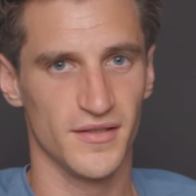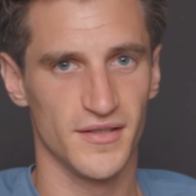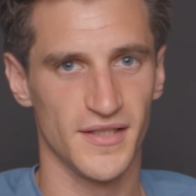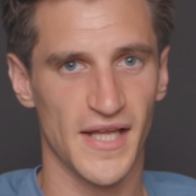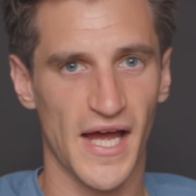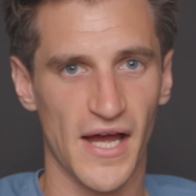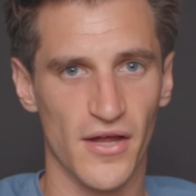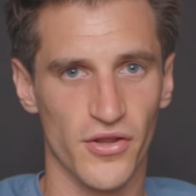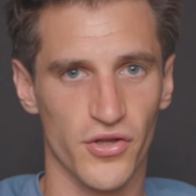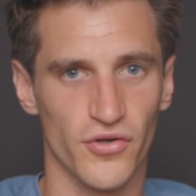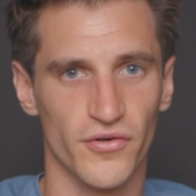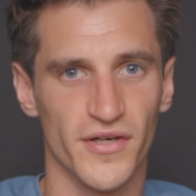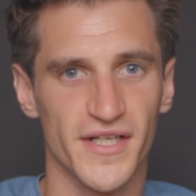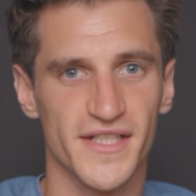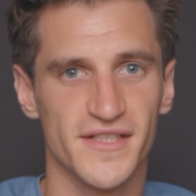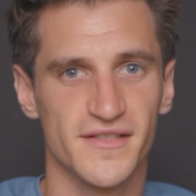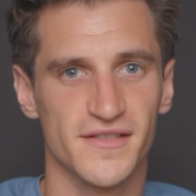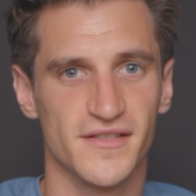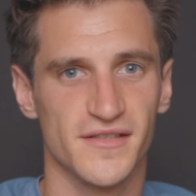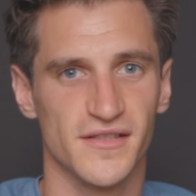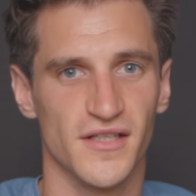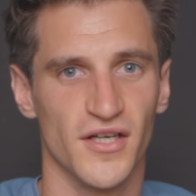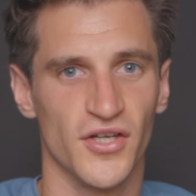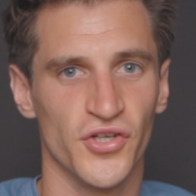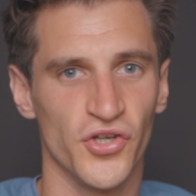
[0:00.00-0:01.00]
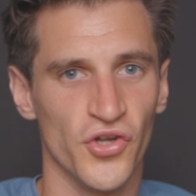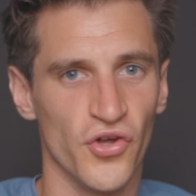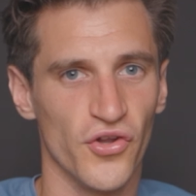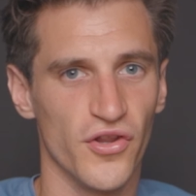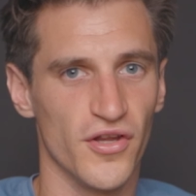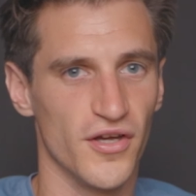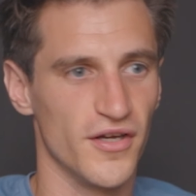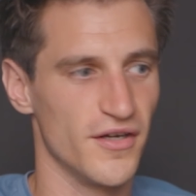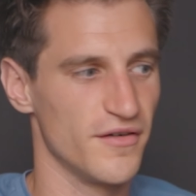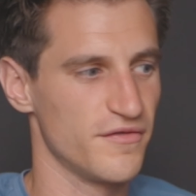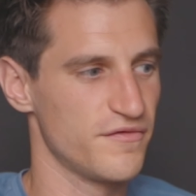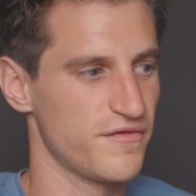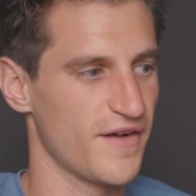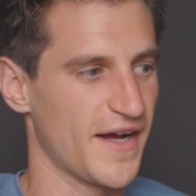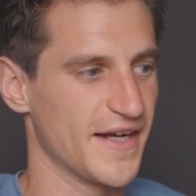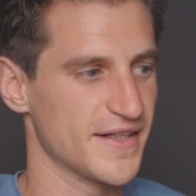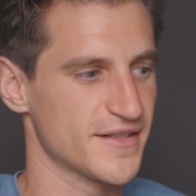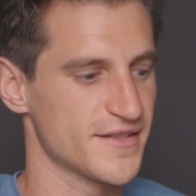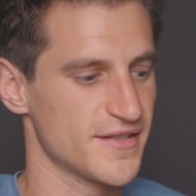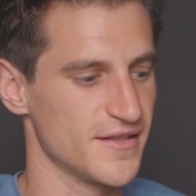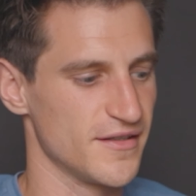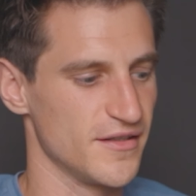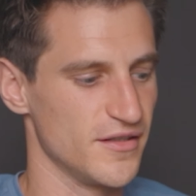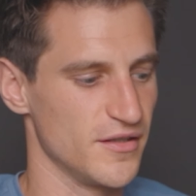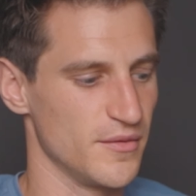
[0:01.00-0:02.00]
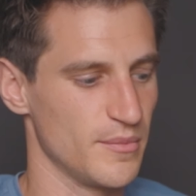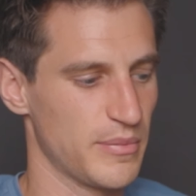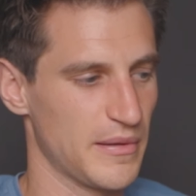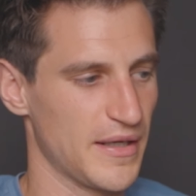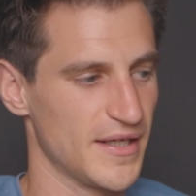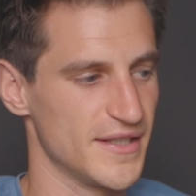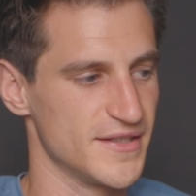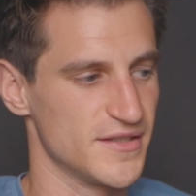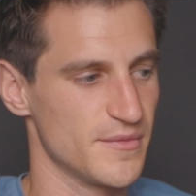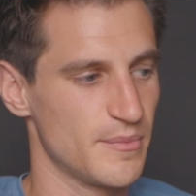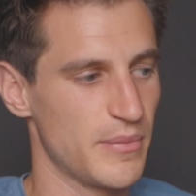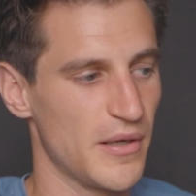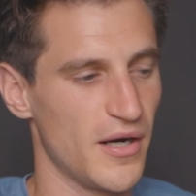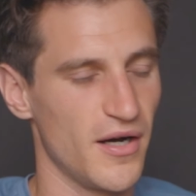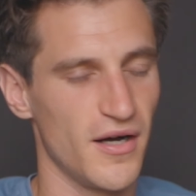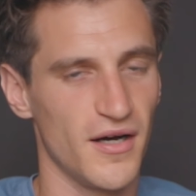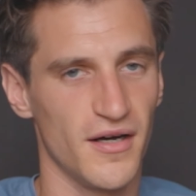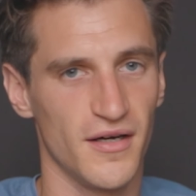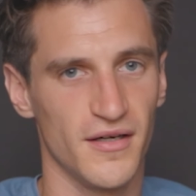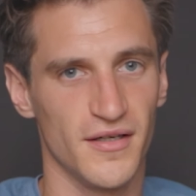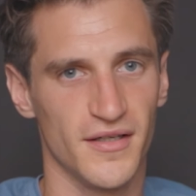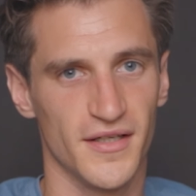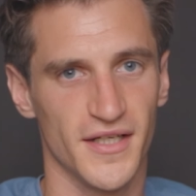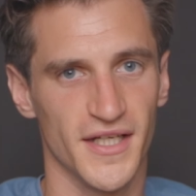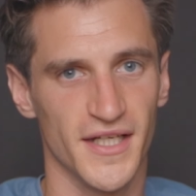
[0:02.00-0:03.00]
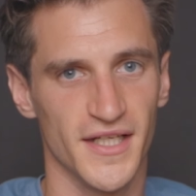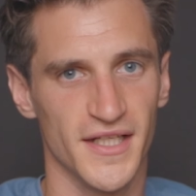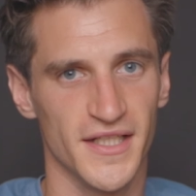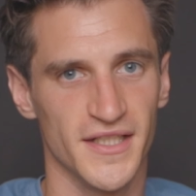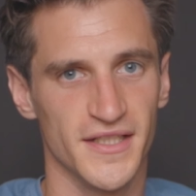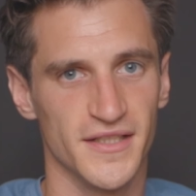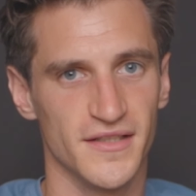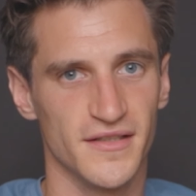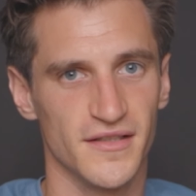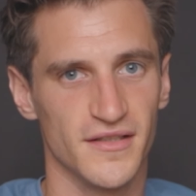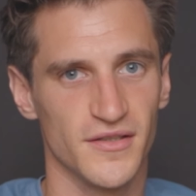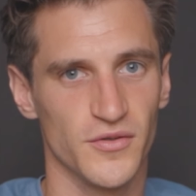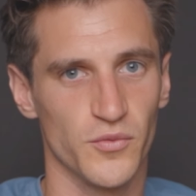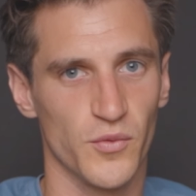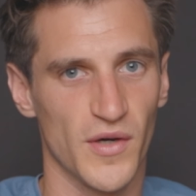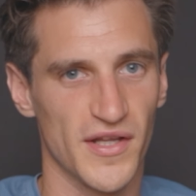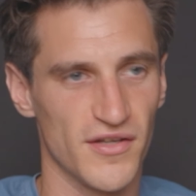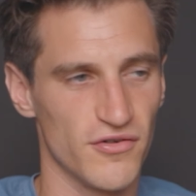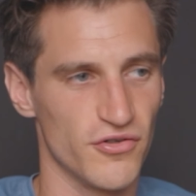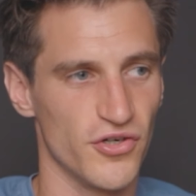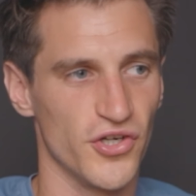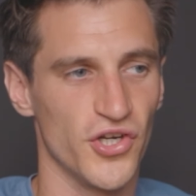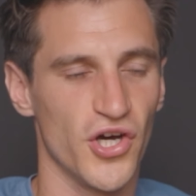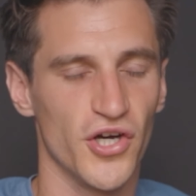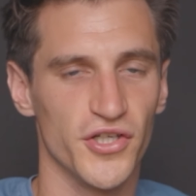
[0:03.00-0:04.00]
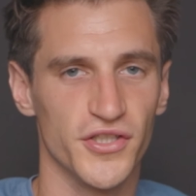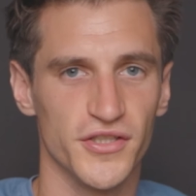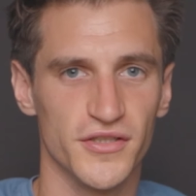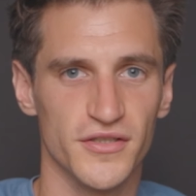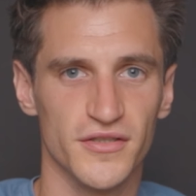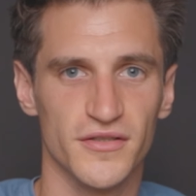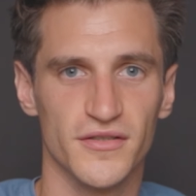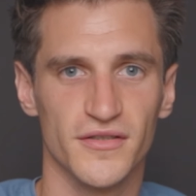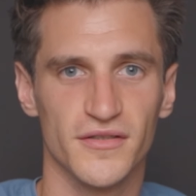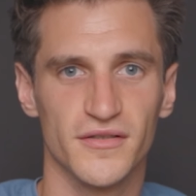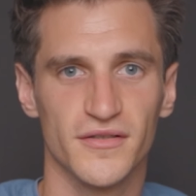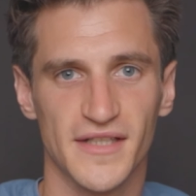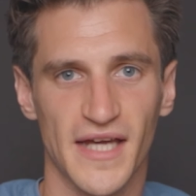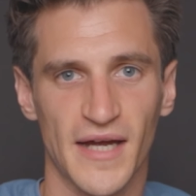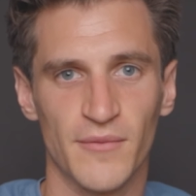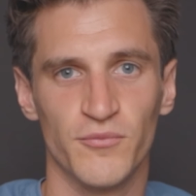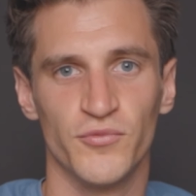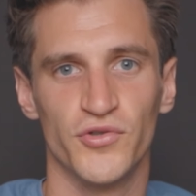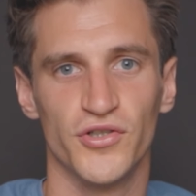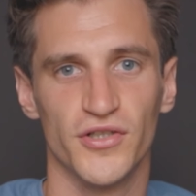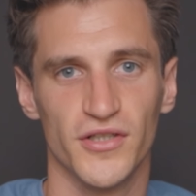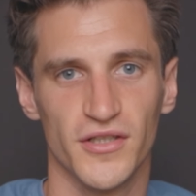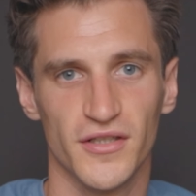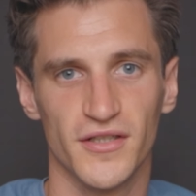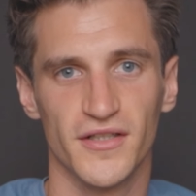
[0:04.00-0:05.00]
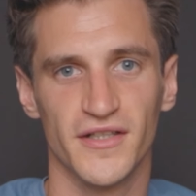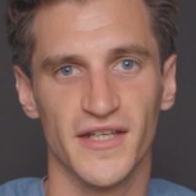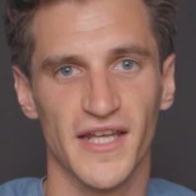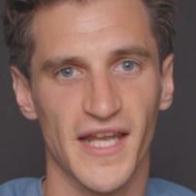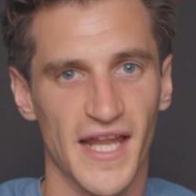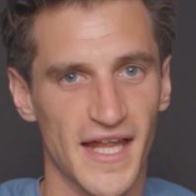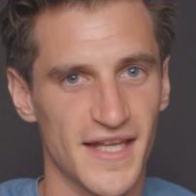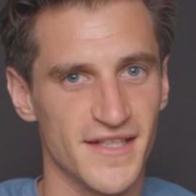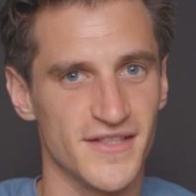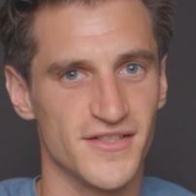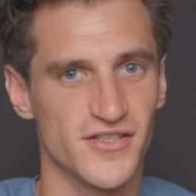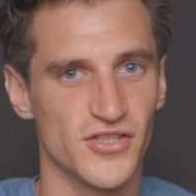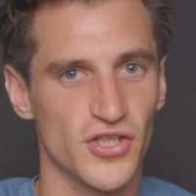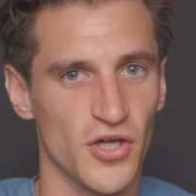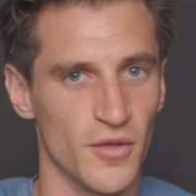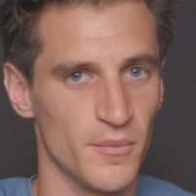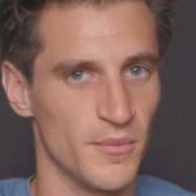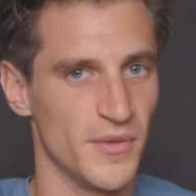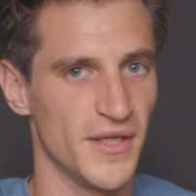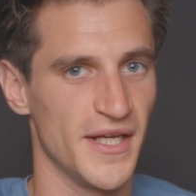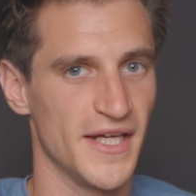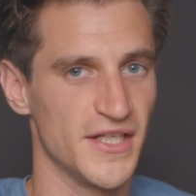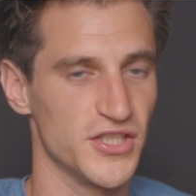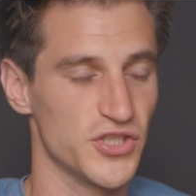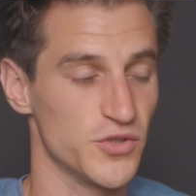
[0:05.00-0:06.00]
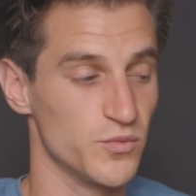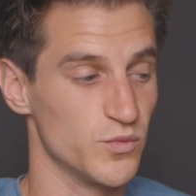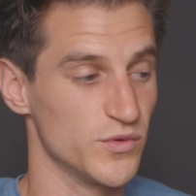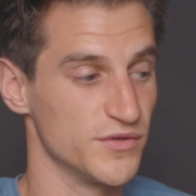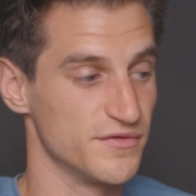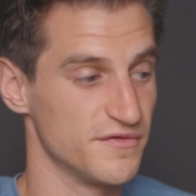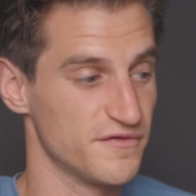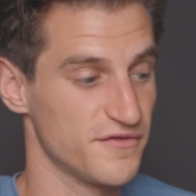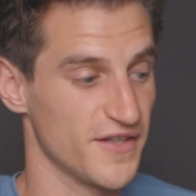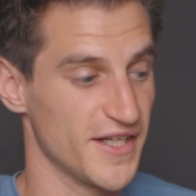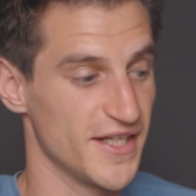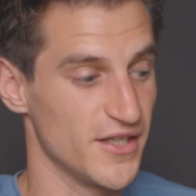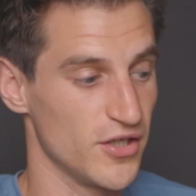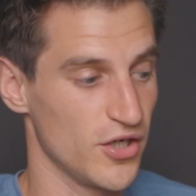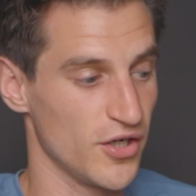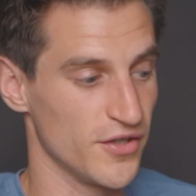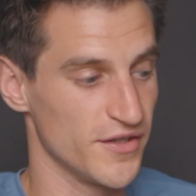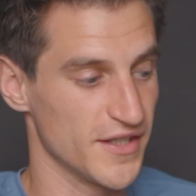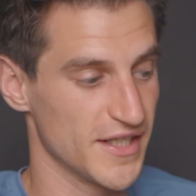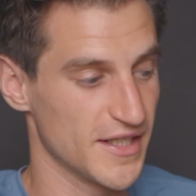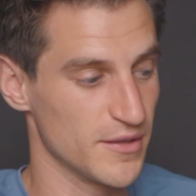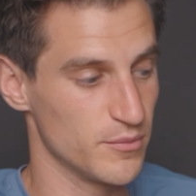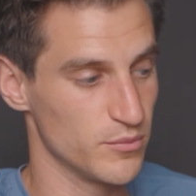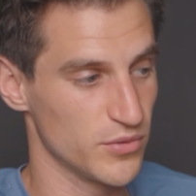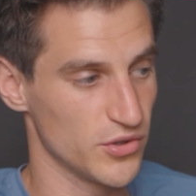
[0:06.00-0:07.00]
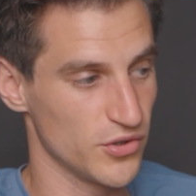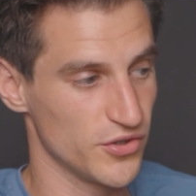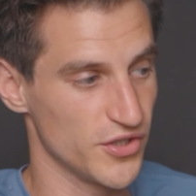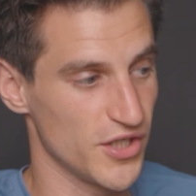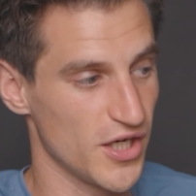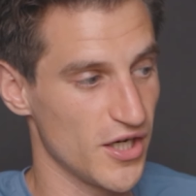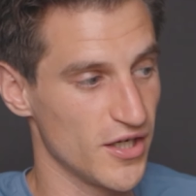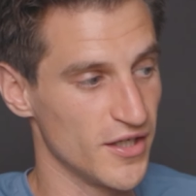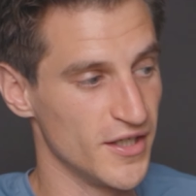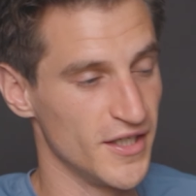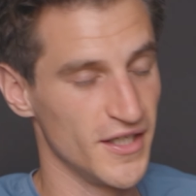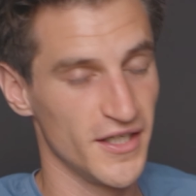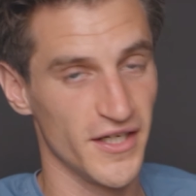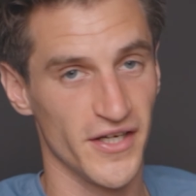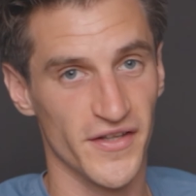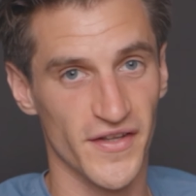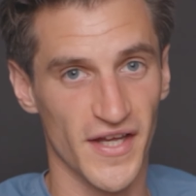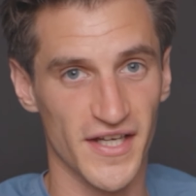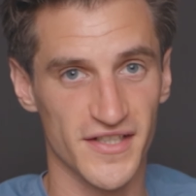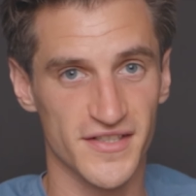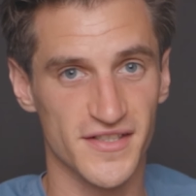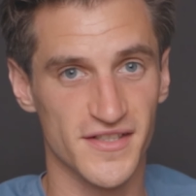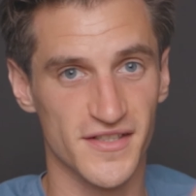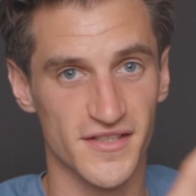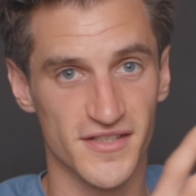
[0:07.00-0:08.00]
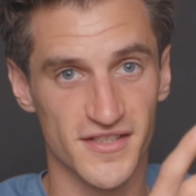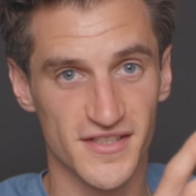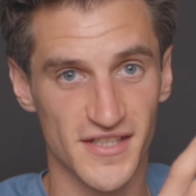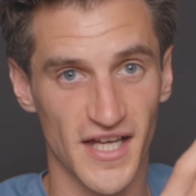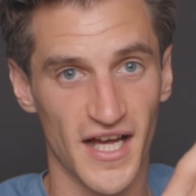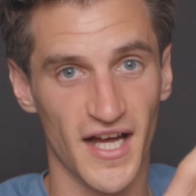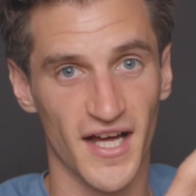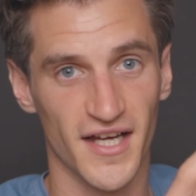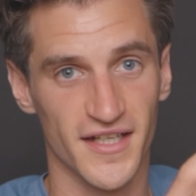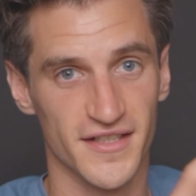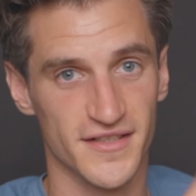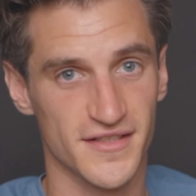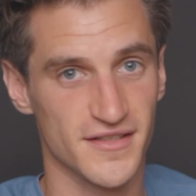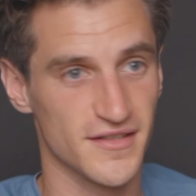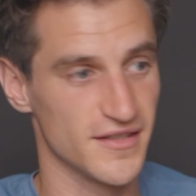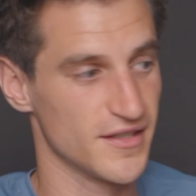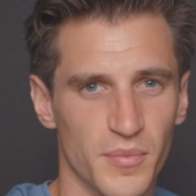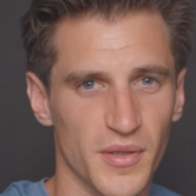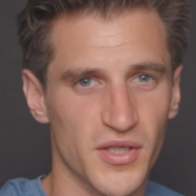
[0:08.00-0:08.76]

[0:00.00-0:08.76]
Now there is another factor that plays a part in whether or not your camera and lens combination will fit on the gimbal or not, and that's the size.